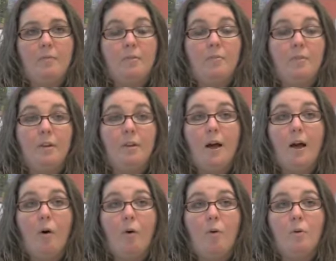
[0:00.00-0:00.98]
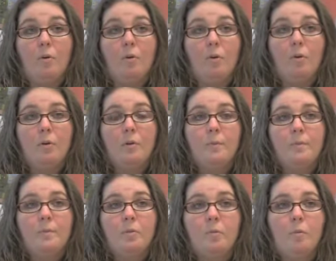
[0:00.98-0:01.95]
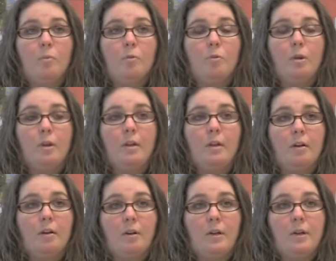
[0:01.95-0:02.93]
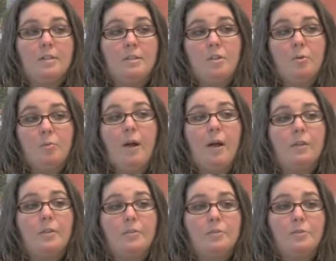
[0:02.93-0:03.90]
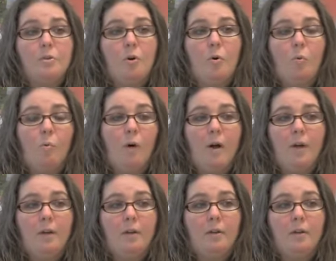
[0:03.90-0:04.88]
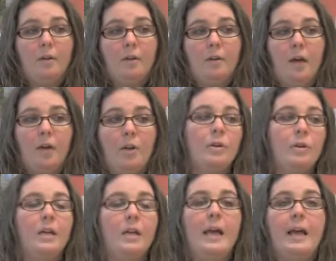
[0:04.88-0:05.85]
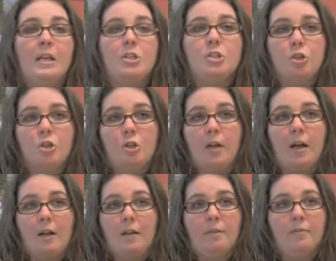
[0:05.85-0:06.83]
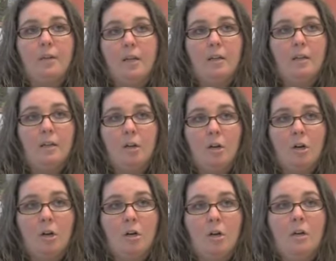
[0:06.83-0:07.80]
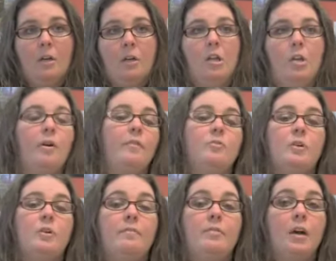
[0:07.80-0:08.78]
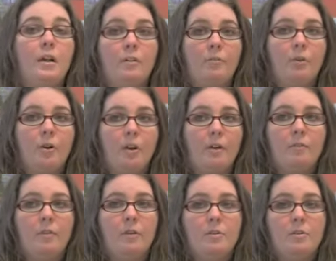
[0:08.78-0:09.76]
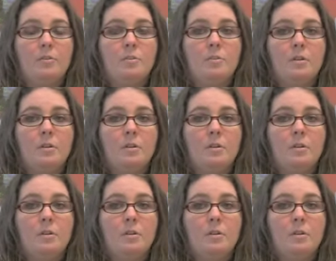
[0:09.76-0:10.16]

to figure out when we're looking at our kids. And you're right, there's no one, I don't get a certain kind of kid in here. After I've done it for enough years,